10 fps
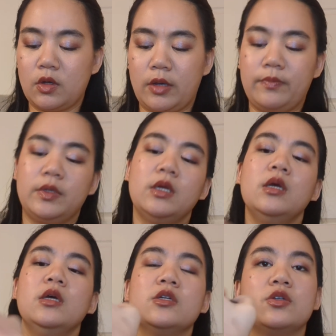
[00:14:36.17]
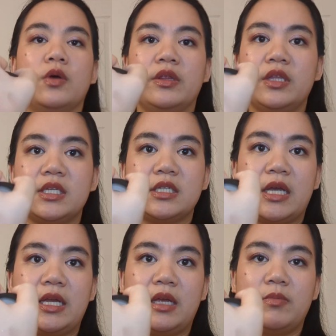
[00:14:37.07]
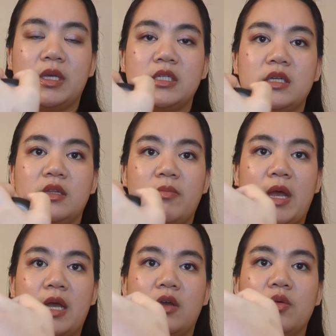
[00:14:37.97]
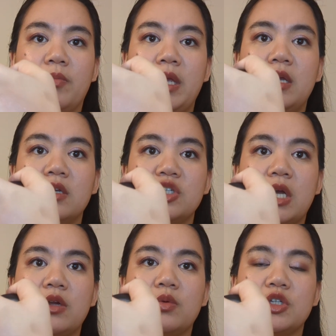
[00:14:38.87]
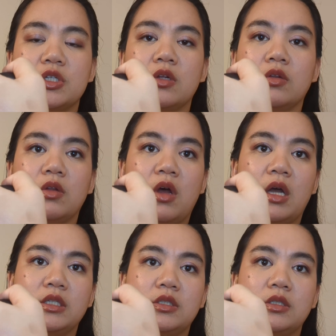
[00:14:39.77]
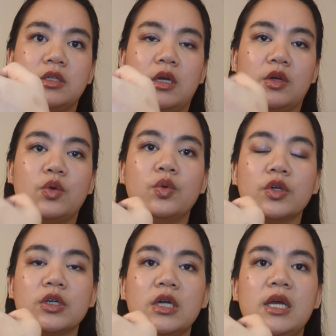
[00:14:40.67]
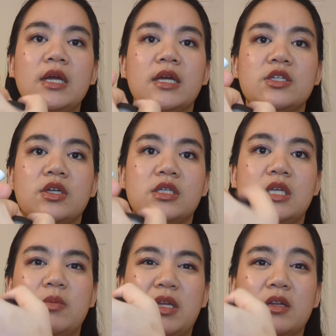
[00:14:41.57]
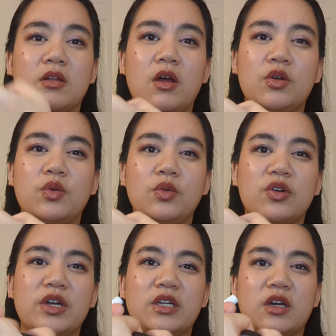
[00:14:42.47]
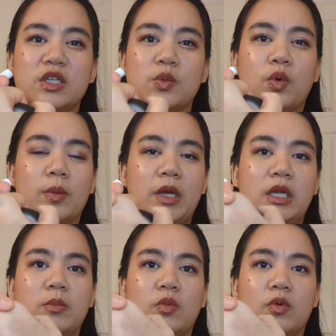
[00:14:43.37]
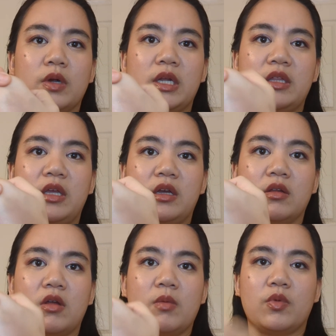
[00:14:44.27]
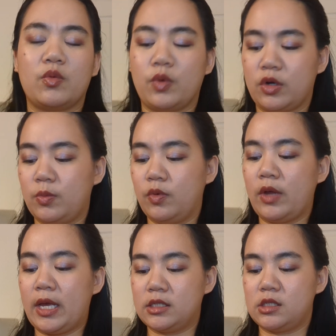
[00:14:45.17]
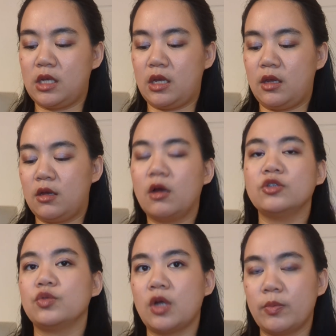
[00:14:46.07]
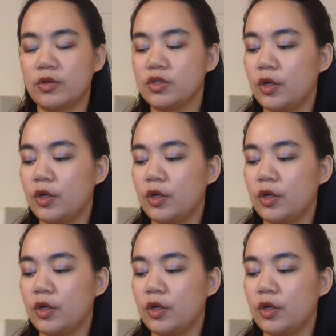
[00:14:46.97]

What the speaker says: Okay, so on this side I mixed in the MAC Omega shadow, which is a lot cooler. As you can see, it made it a lot cooler and not as warm anymore, and I think a lot more workable as a contour topper.